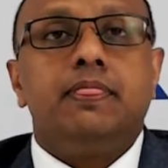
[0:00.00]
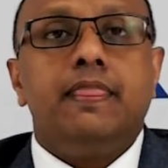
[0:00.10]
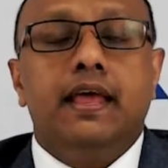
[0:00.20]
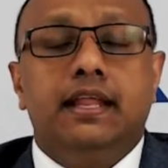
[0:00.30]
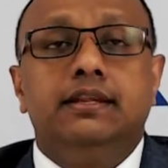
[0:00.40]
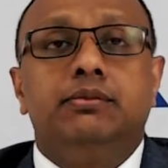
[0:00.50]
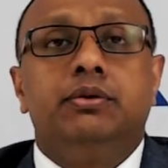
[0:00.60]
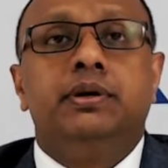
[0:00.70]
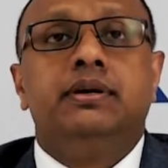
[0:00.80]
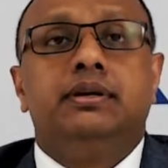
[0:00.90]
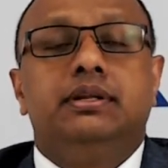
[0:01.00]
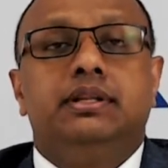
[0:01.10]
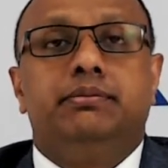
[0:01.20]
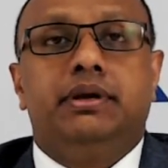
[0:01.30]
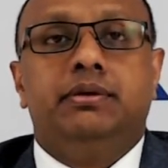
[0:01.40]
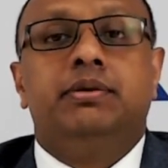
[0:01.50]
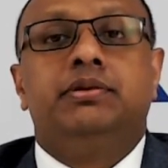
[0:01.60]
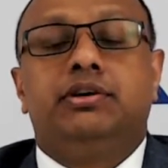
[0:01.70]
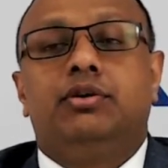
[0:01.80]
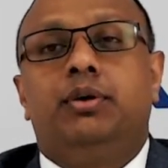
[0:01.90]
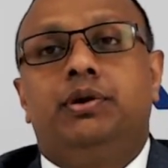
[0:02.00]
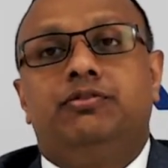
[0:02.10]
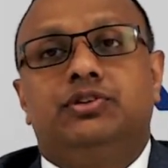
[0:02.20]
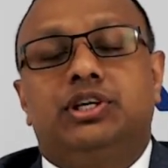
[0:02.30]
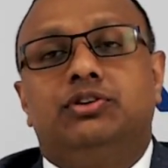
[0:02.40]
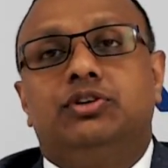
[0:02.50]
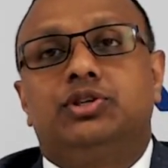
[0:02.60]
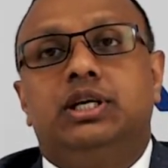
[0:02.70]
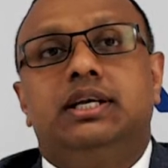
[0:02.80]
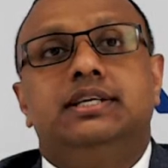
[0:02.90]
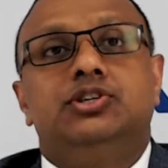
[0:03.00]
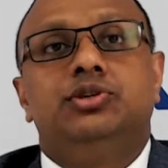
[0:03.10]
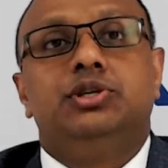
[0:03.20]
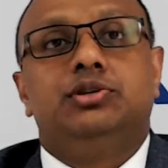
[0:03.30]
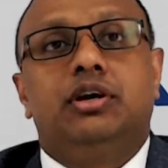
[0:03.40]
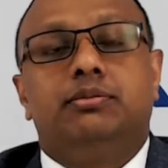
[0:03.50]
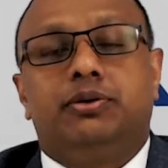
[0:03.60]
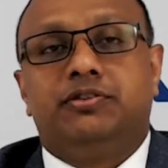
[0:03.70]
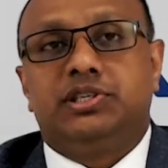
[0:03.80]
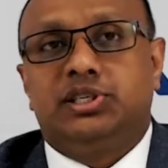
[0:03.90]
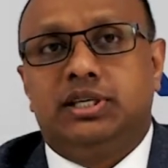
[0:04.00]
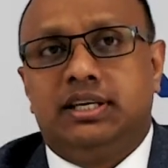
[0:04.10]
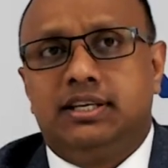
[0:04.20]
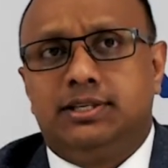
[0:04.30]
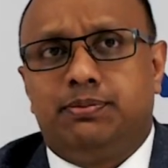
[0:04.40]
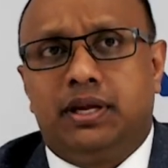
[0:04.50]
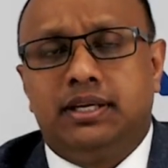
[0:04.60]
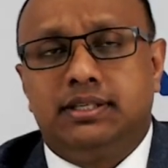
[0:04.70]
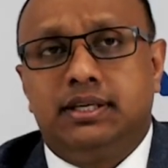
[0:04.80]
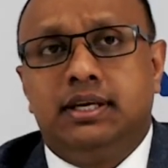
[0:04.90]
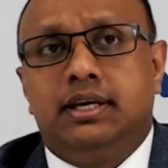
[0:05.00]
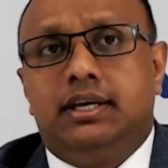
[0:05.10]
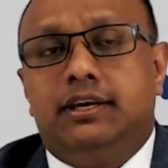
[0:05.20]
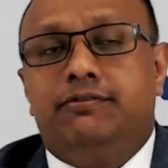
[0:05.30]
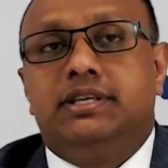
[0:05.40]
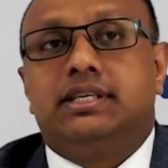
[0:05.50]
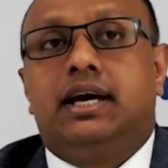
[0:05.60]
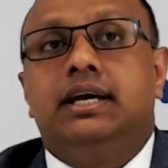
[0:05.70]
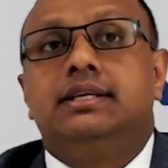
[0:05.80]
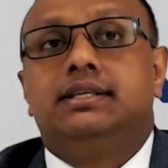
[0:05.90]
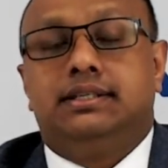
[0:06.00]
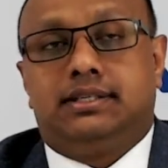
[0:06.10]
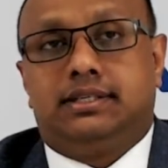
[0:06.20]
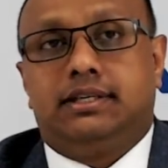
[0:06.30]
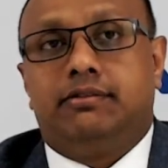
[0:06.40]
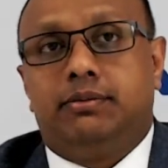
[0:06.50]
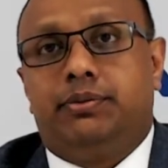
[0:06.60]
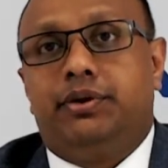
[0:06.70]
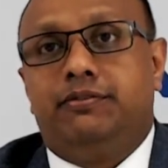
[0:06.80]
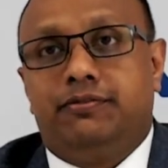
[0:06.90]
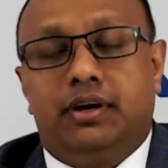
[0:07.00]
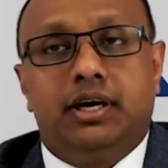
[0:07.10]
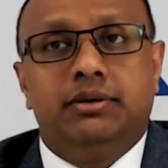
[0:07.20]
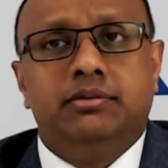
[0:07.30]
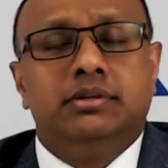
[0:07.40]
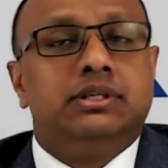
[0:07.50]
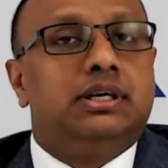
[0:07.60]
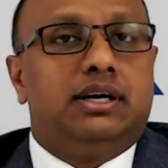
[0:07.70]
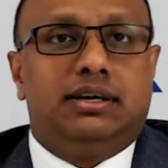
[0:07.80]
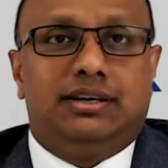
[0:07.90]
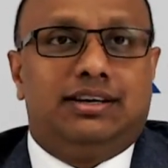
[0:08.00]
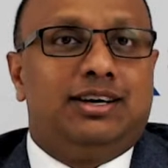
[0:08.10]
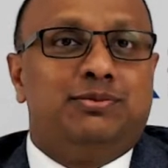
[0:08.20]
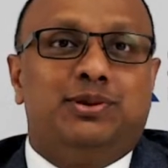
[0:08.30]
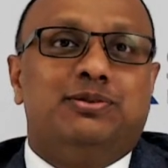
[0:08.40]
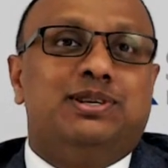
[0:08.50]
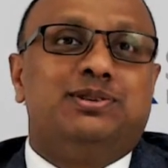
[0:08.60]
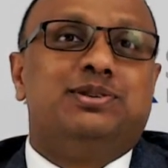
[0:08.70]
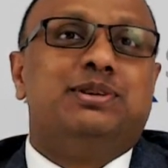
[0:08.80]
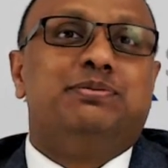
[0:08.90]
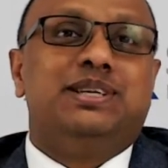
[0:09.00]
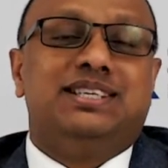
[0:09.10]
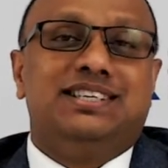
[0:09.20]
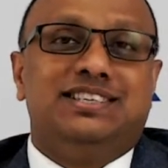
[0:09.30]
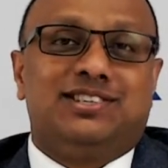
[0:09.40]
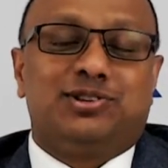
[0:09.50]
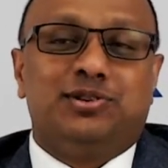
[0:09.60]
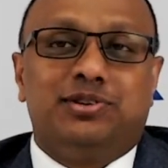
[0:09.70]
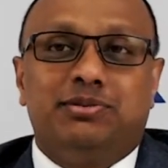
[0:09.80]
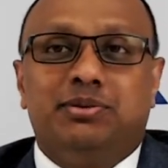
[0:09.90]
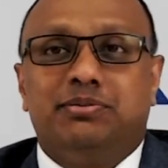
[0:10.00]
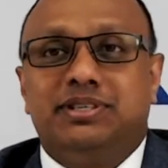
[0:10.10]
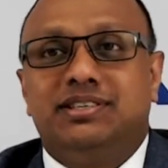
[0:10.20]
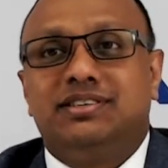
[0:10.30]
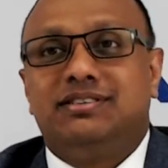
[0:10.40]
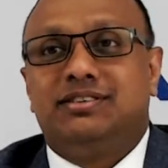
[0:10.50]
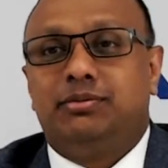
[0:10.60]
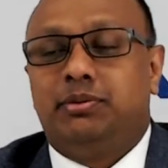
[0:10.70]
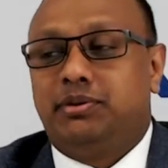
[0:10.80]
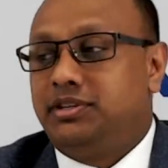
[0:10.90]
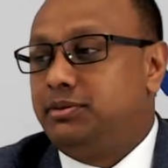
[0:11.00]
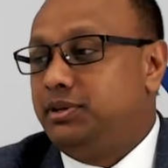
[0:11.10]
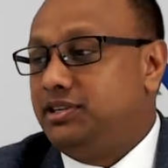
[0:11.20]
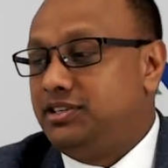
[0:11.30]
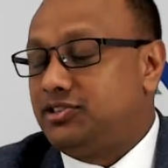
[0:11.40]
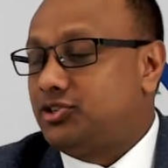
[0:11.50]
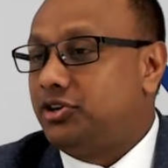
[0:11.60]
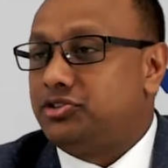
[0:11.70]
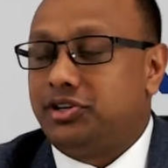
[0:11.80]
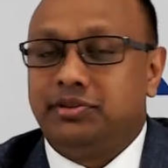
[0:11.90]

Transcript: at the moment, the minimum requirement for South Australia is you need to have Professional English Plus. If it's IELTS, it's 7.5. I'm not very good at PTE score, remembering the PTE score, so